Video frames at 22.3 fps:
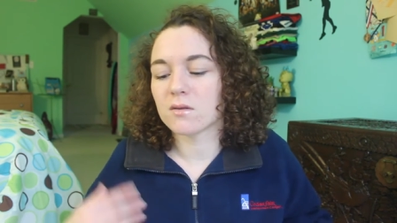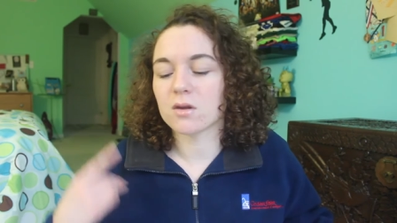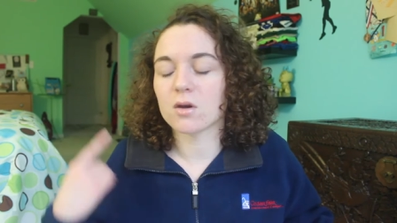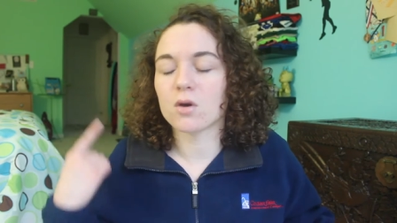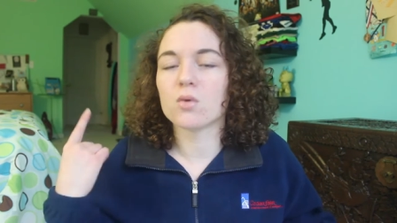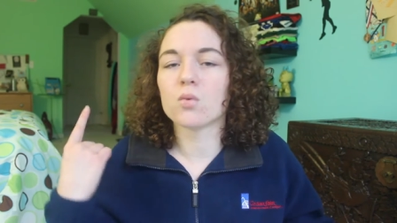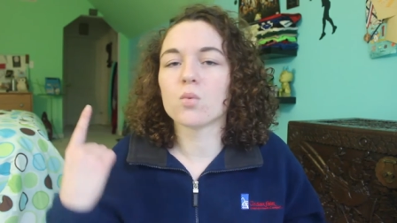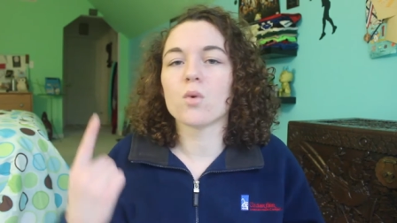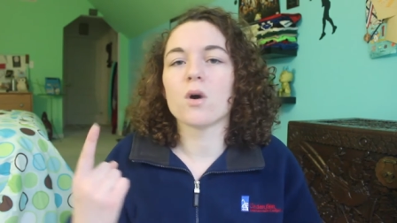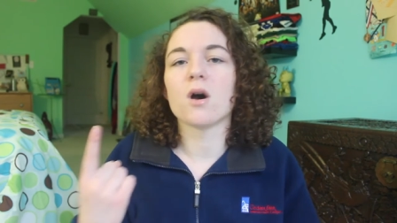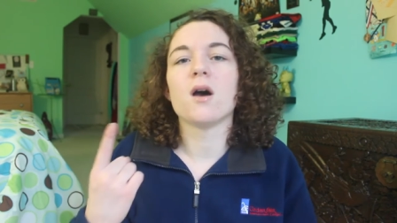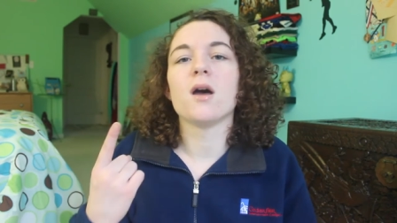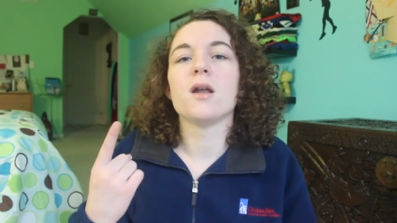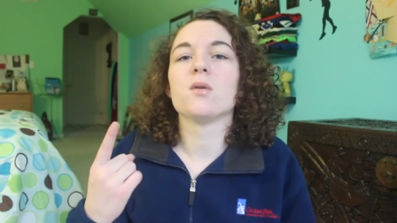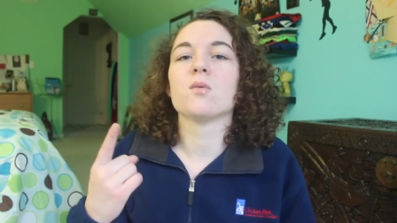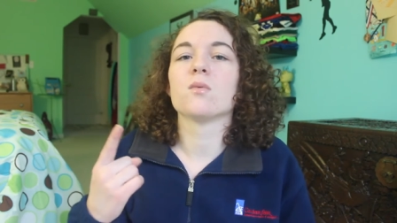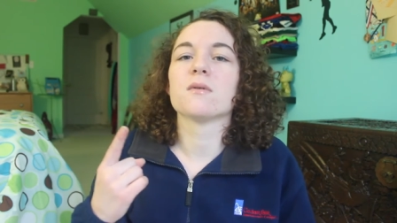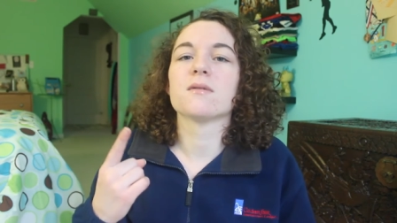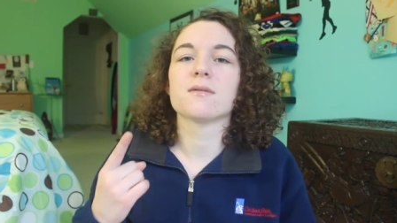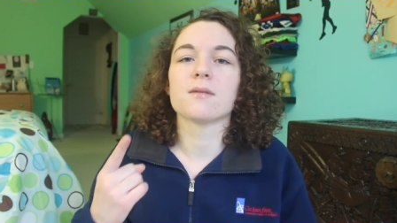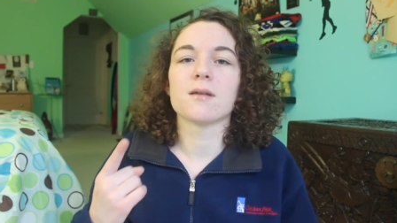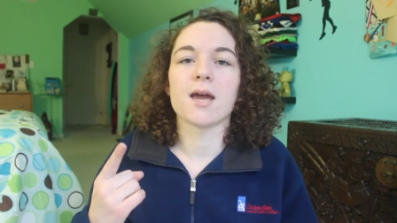zone
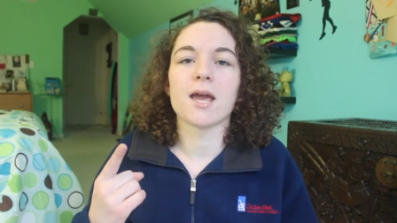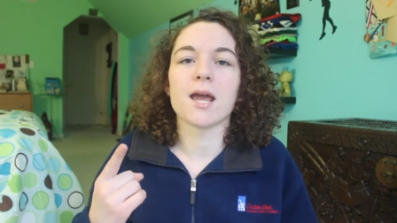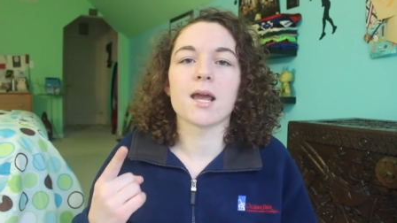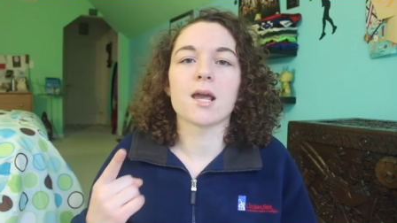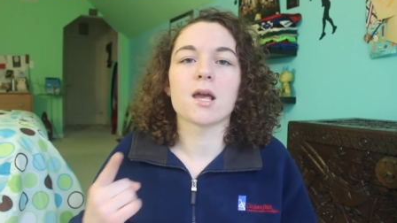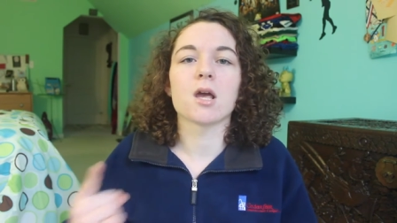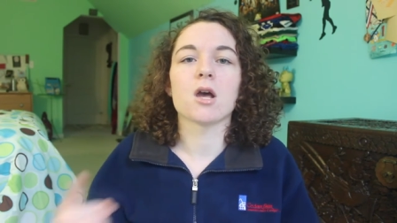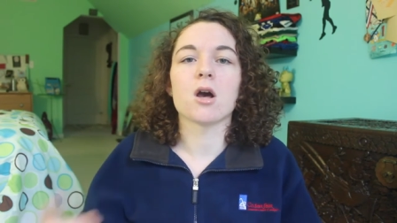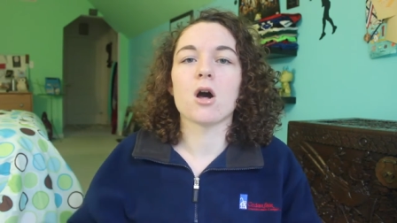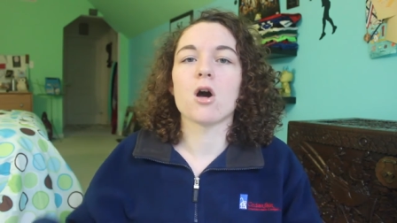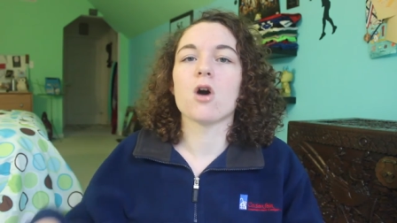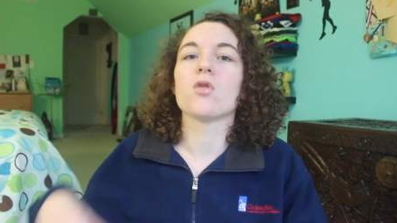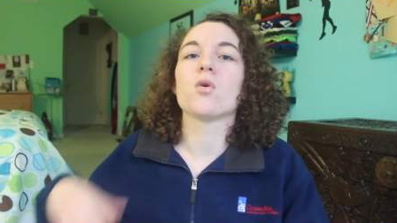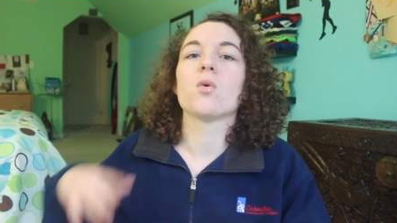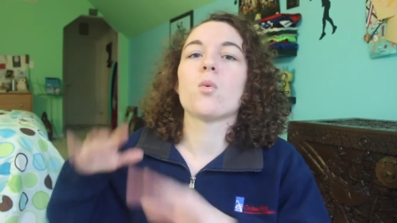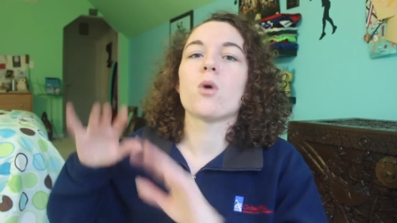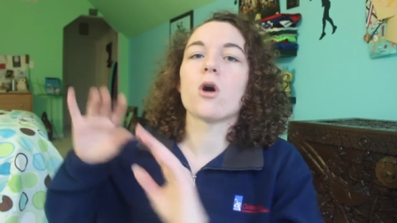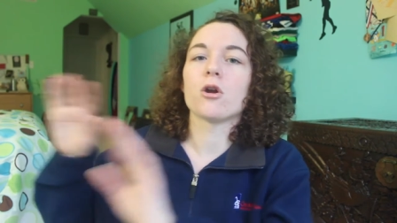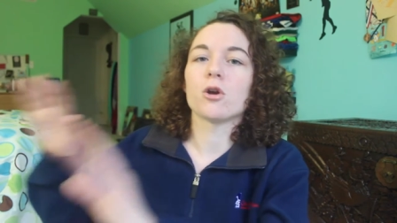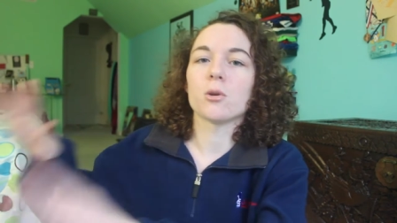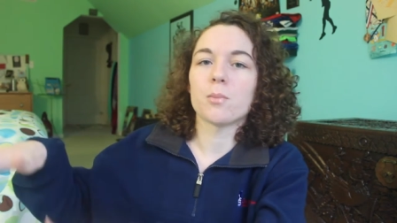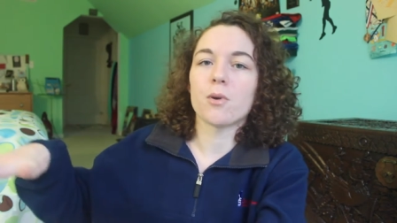one was like all the
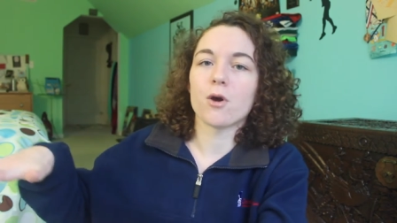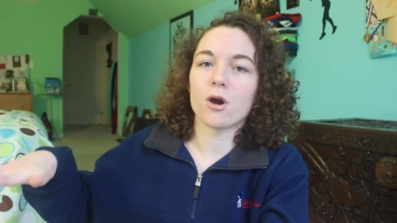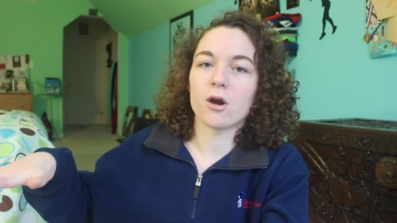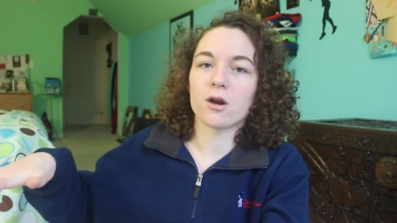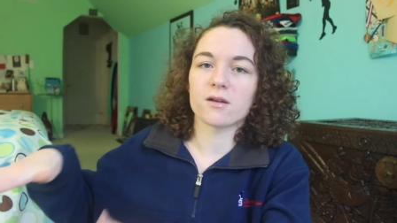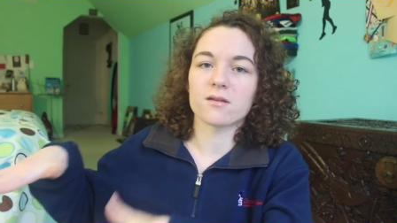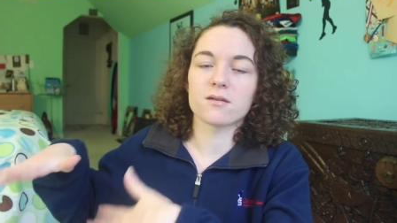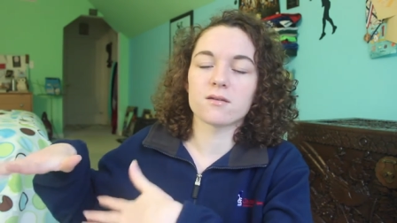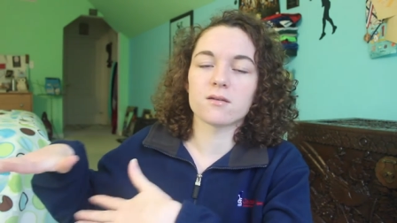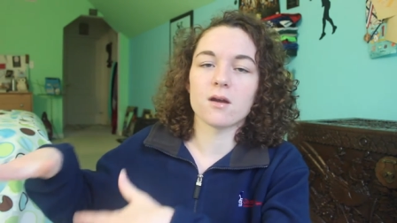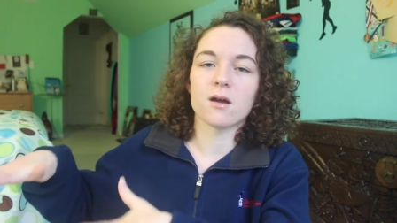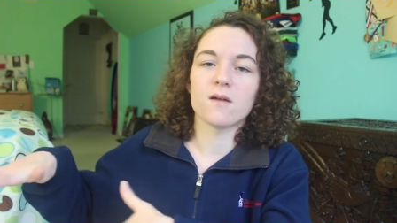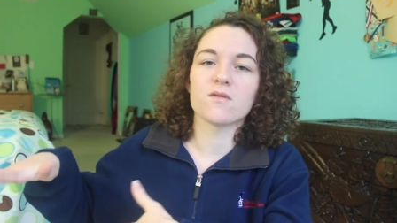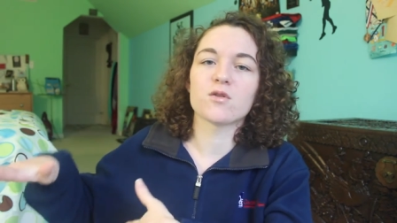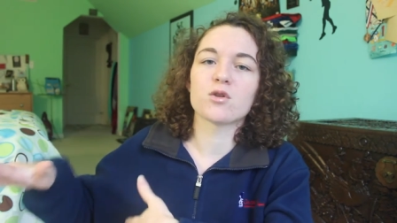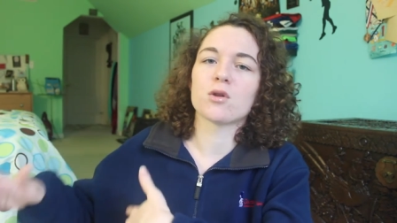water park stuff.